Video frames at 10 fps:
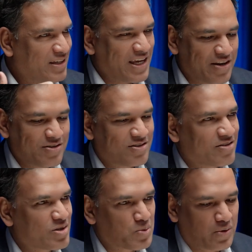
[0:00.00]
get into
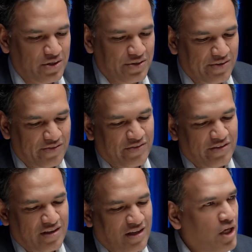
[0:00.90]
this world?
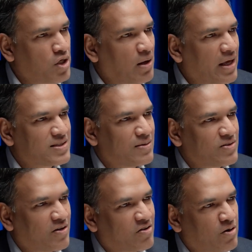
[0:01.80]
Are you like some
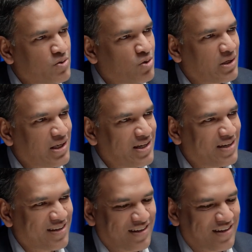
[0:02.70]
sort of crypto geek?